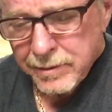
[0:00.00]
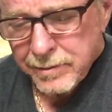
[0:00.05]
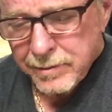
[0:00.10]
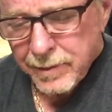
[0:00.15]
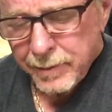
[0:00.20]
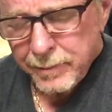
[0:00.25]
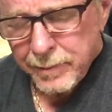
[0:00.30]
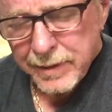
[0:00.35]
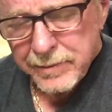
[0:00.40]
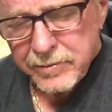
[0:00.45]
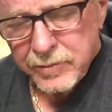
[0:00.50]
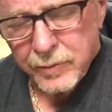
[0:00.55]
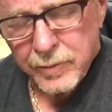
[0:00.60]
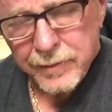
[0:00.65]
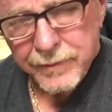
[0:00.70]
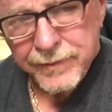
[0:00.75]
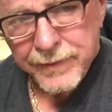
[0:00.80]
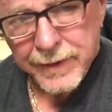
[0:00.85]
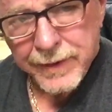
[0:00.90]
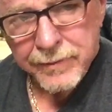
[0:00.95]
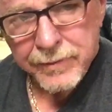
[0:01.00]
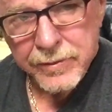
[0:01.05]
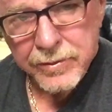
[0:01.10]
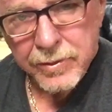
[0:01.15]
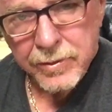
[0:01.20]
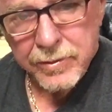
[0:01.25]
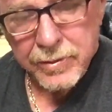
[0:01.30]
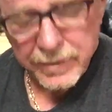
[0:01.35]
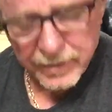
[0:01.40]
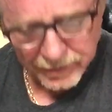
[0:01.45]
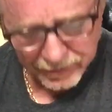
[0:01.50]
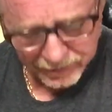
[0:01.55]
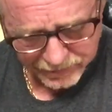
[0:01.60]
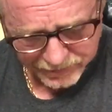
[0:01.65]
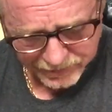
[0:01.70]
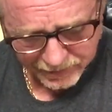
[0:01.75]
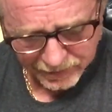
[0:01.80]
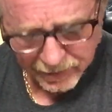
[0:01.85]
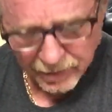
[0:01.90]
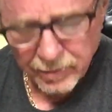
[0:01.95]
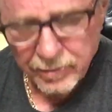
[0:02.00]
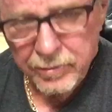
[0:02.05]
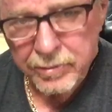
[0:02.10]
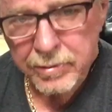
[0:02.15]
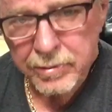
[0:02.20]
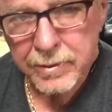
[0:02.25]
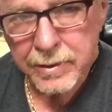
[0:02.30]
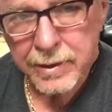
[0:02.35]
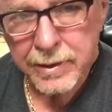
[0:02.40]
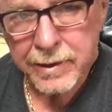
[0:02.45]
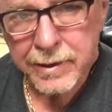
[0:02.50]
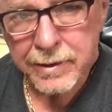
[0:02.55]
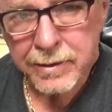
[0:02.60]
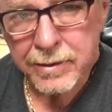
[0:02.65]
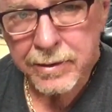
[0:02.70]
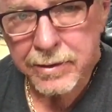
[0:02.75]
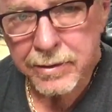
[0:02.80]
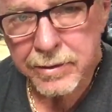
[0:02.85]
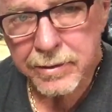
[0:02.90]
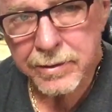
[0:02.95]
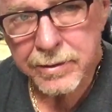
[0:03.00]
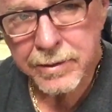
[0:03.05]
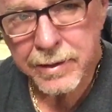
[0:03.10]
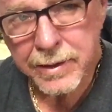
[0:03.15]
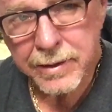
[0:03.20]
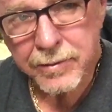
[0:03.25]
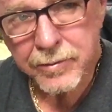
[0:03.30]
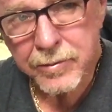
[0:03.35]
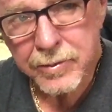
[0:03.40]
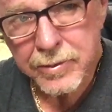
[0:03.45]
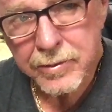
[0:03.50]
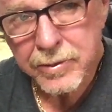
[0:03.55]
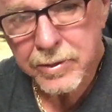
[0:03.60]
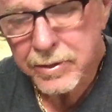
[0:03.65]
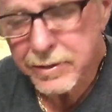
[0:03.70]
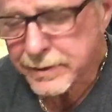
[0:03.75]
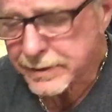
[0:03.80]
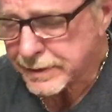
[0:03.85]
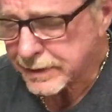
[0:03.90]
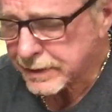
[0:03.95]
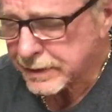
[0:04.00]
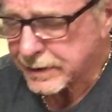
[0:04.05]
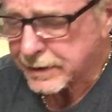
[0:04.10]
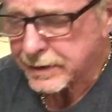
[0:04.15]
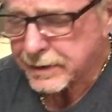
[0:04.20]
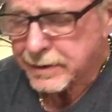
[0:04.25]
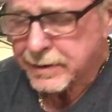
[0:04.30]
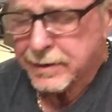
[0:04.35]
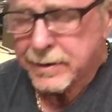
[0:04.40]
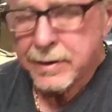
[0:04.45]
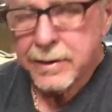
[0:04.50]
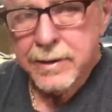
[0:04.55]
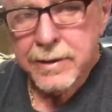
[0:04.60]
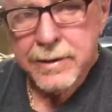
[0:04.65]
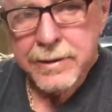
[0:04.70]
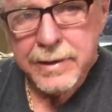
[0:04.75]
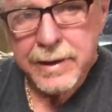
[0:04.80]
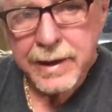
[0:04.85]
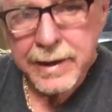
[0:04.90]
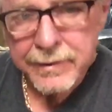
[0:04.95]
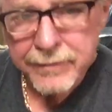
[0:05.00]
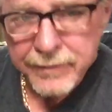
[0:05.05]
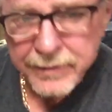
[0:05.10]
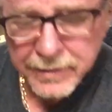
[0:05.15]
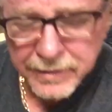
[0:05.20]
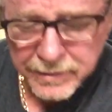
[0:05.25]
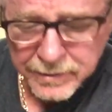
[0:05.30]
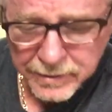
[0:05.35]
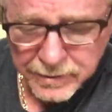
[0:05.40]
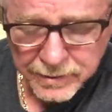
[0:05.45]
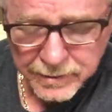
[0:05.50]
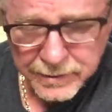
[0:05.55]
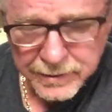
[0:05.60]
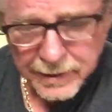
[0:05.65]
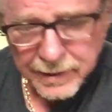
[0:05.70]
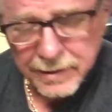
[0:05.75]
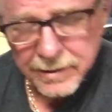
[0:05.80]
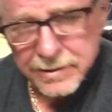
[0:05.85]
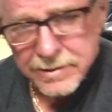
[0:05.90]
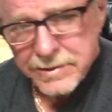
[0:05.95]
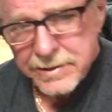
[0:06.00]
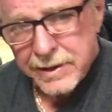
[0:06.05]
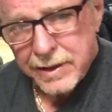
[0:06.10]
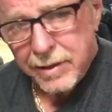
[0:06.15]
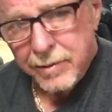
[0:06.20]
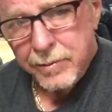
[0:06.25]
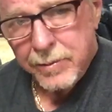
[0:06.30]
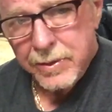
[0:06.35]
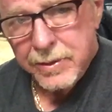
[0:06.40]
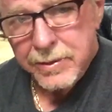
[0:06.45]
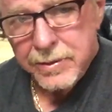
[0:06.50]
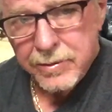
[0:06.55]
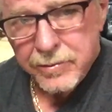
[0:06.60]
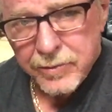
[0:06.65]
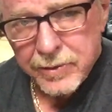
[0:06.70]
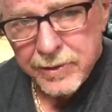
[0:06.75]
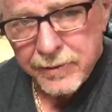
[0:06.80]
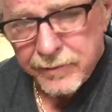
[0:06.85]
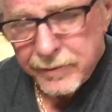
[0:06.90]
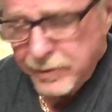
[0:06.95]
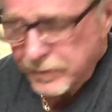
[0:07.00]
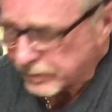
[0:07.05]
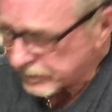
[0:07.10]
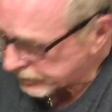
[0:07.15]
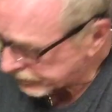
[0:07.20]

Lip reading: about 25 or 30 years ago, I had a real good day diving down at Selma in the river,